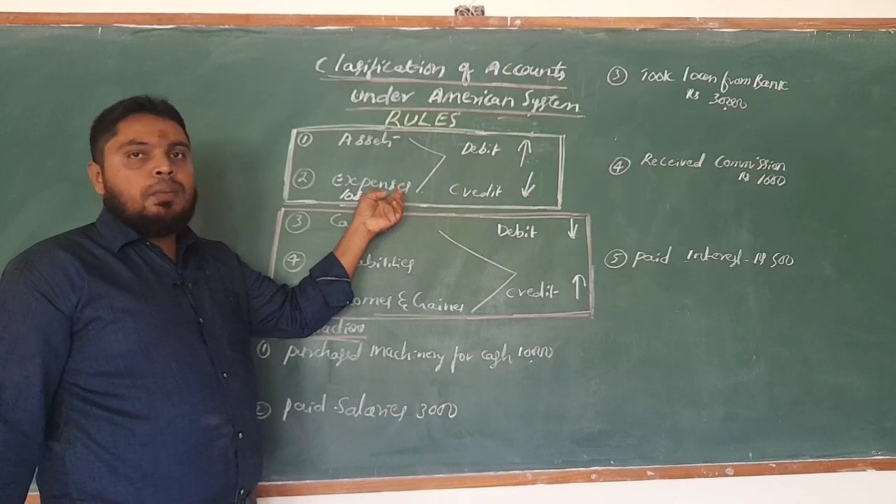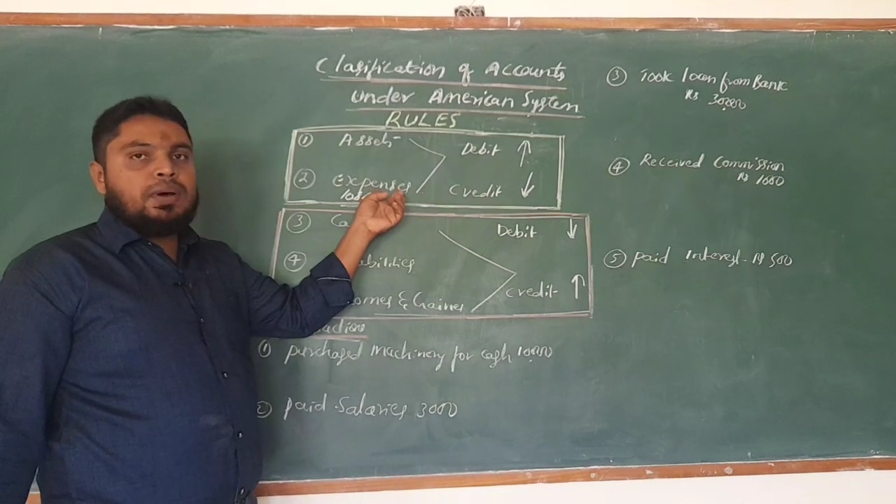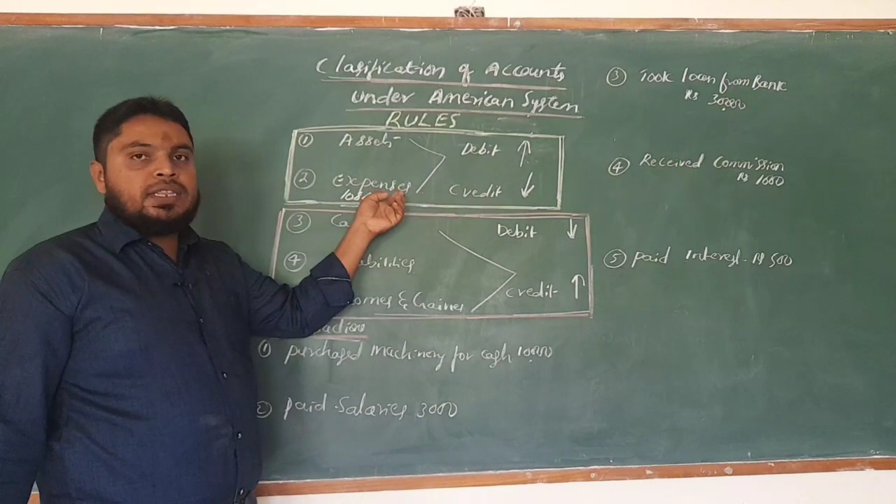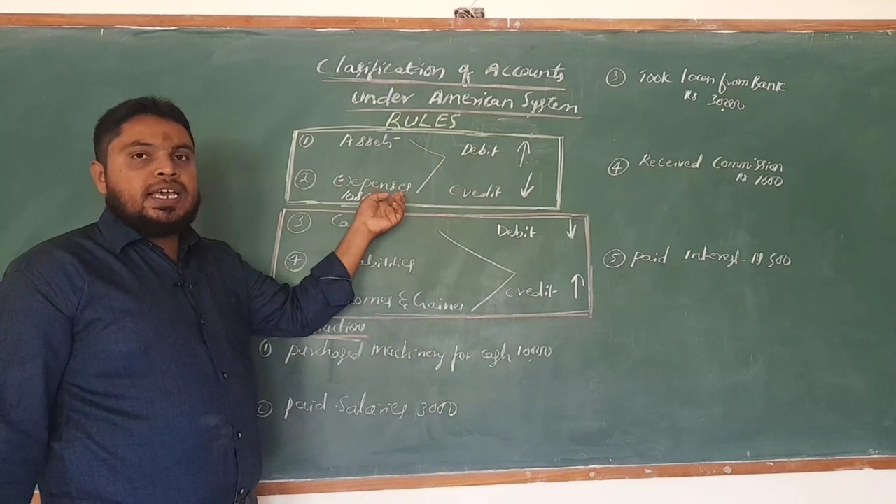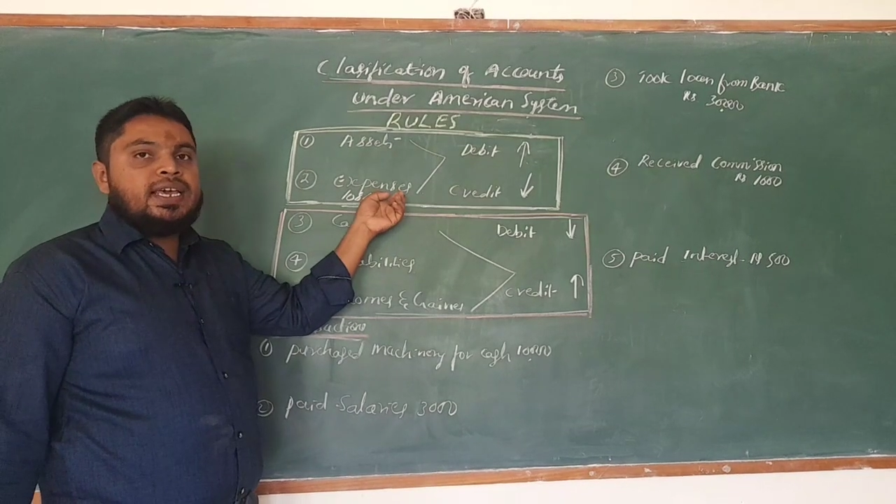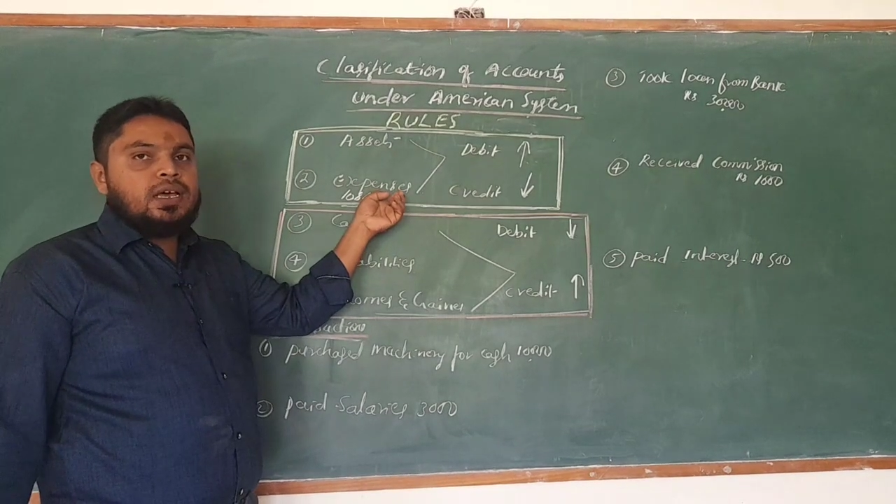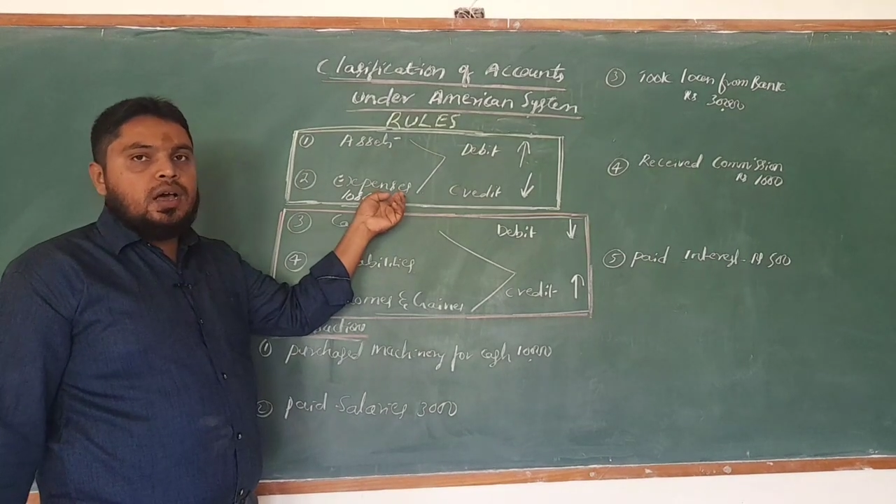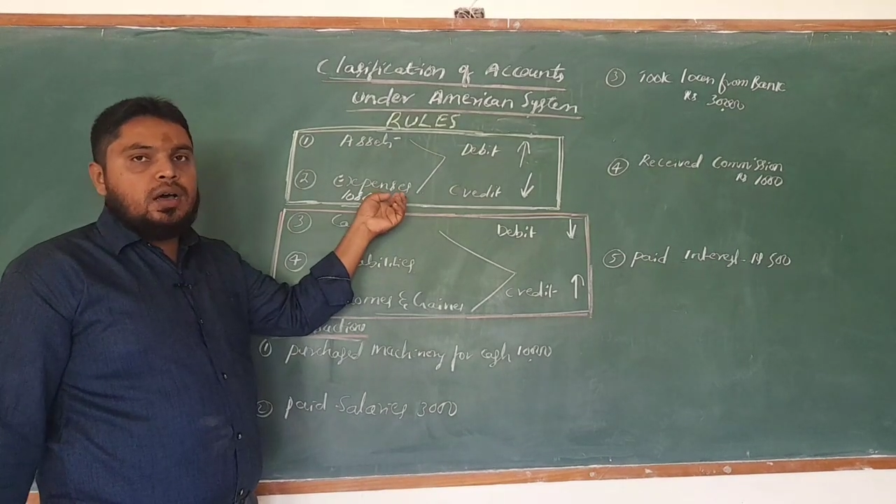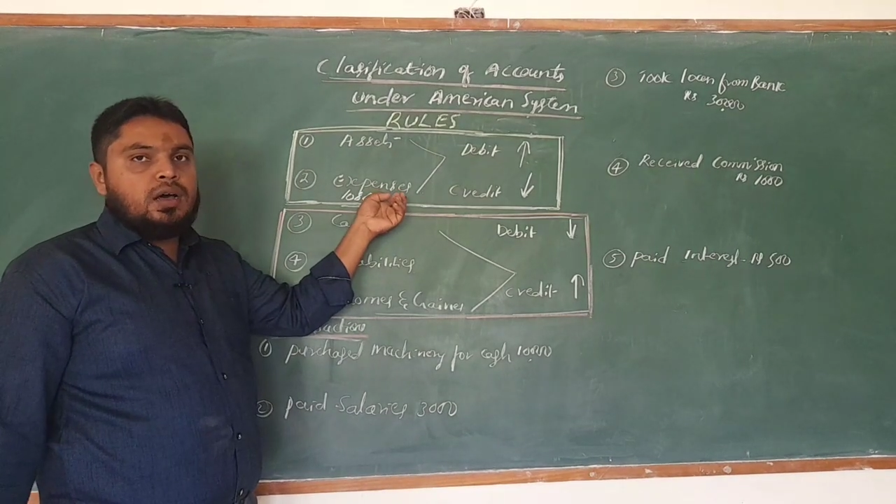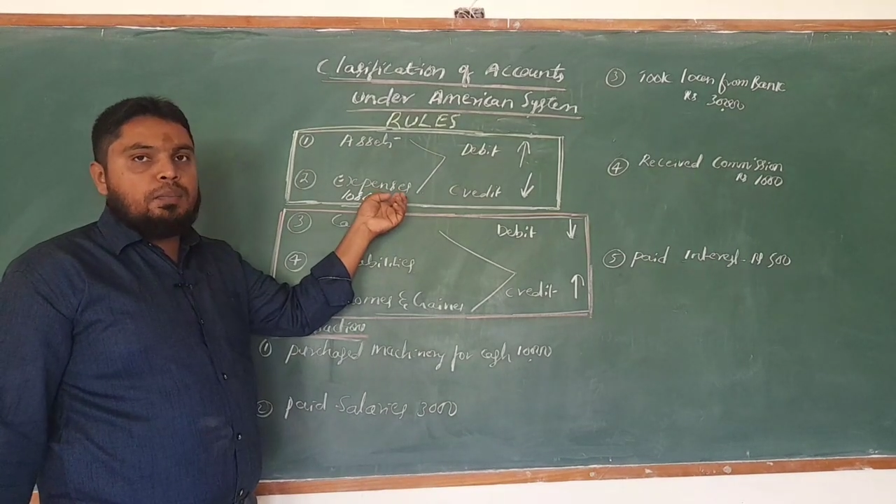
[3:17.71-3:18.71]
by
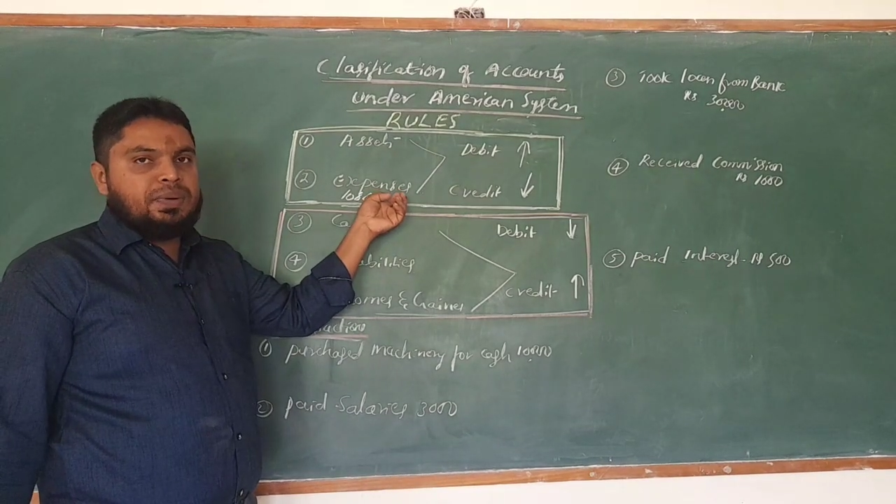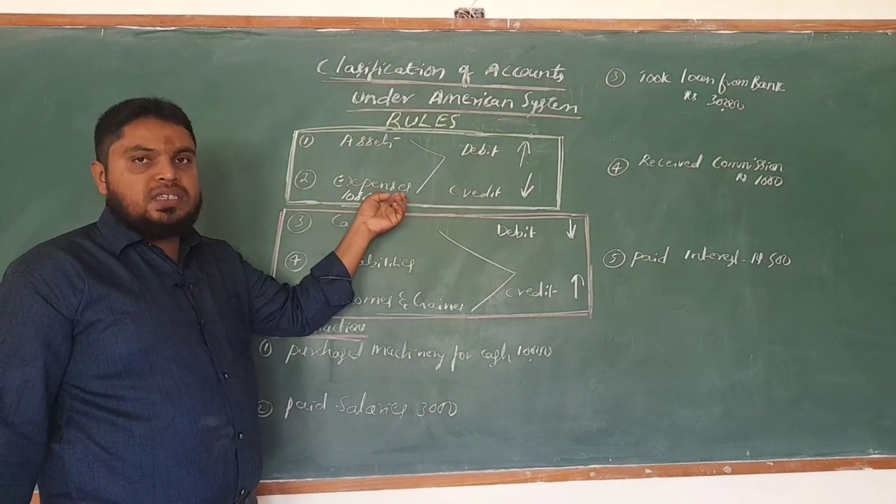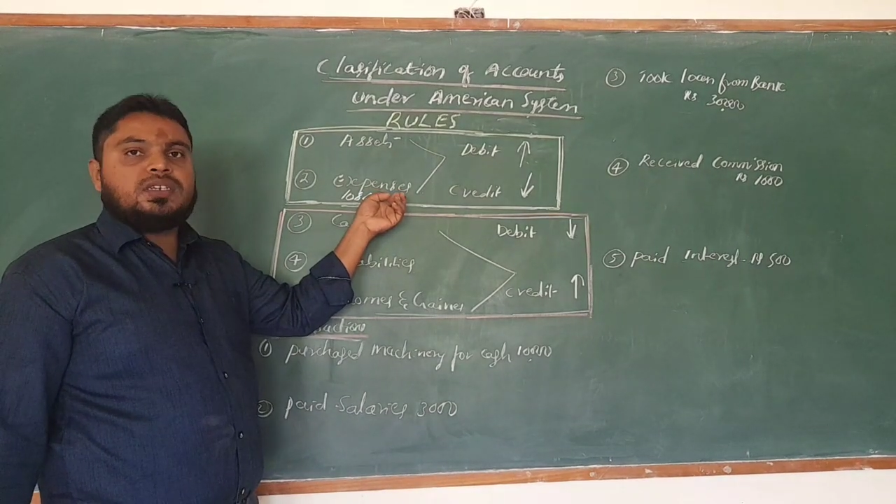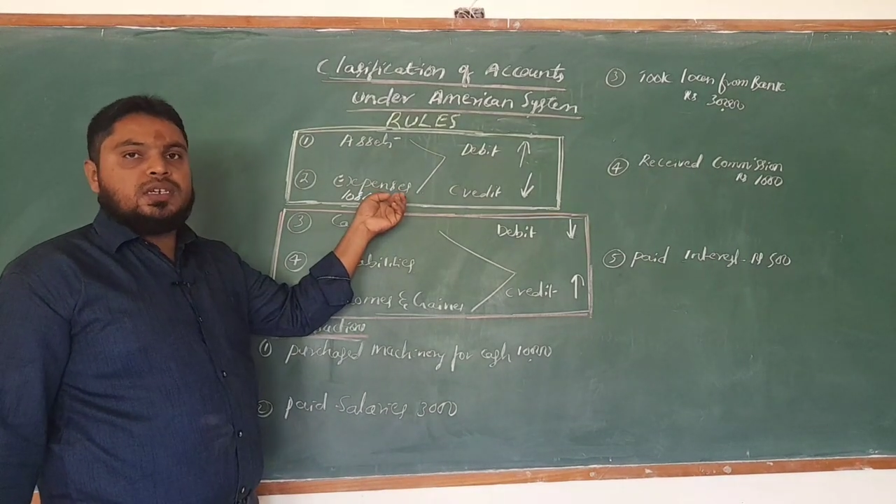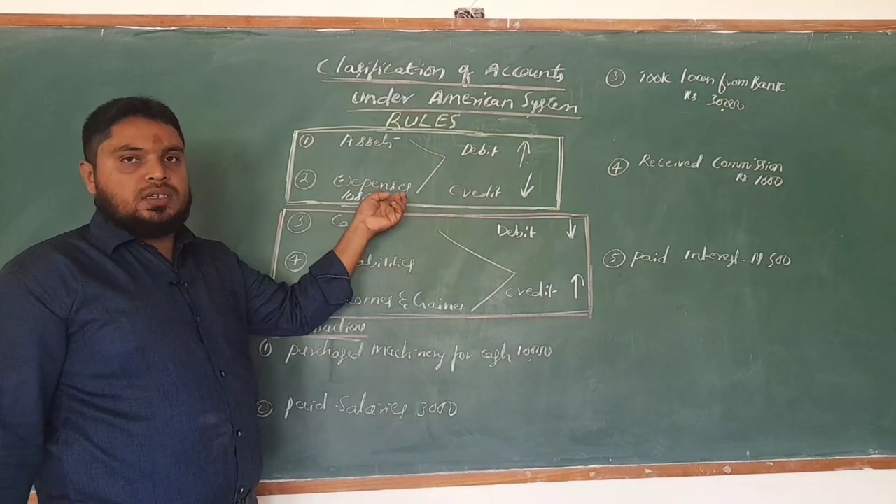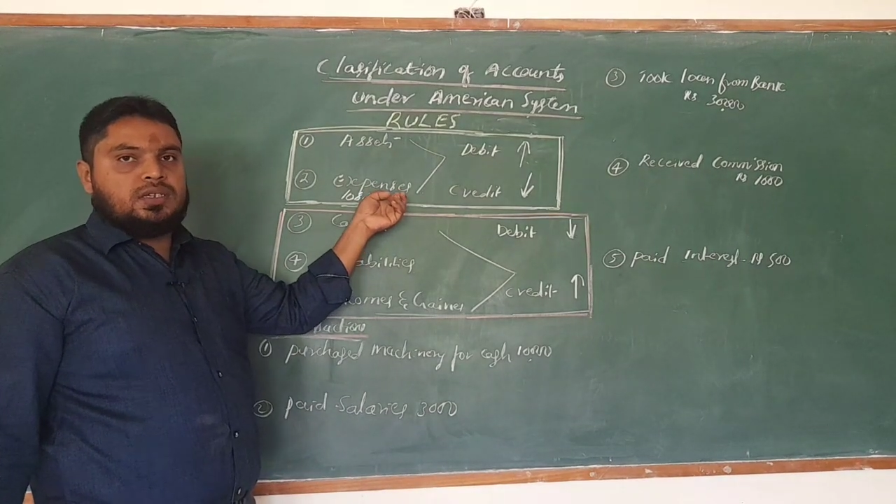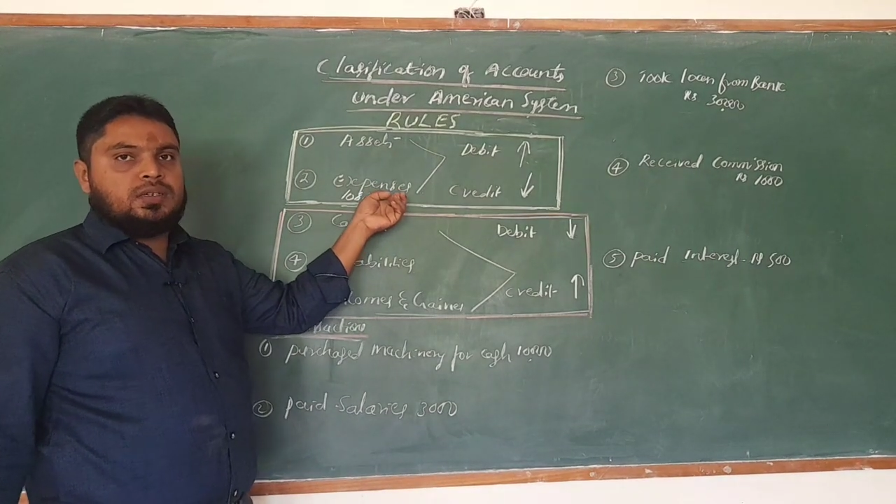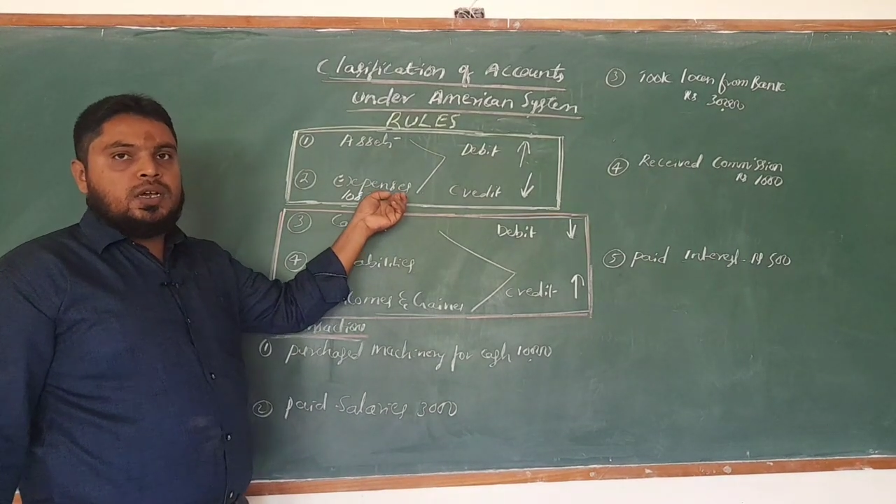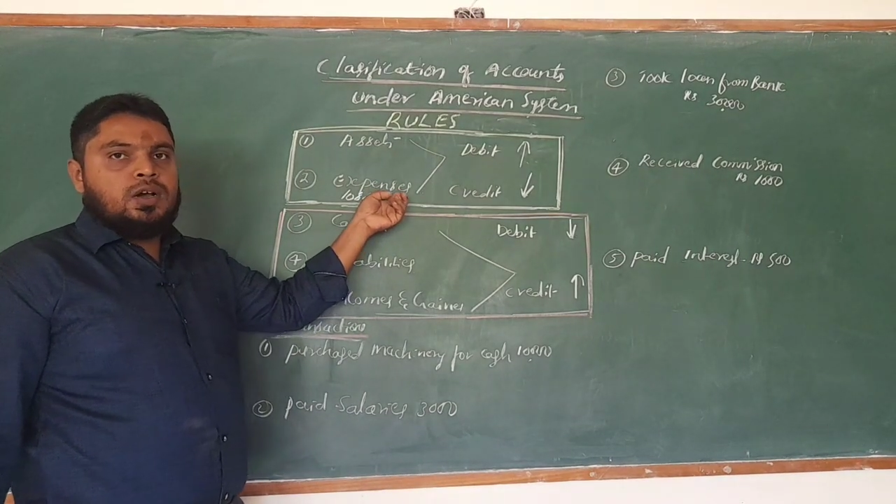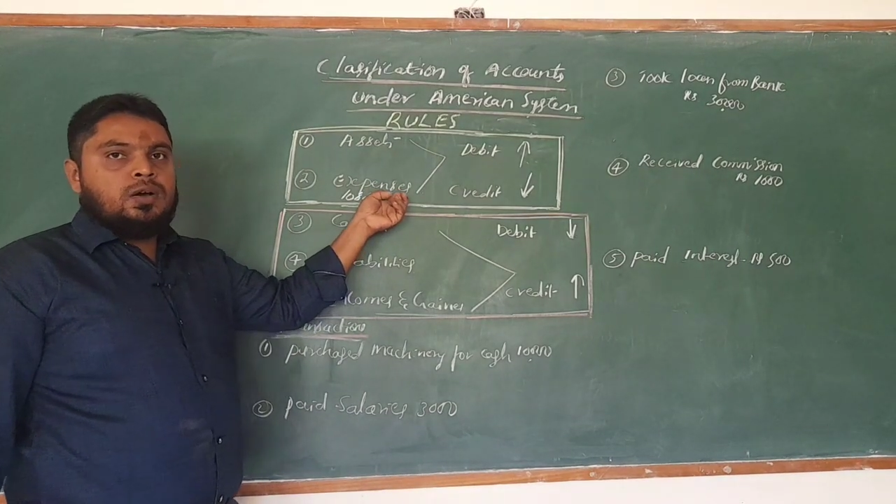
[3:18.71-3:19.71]
the business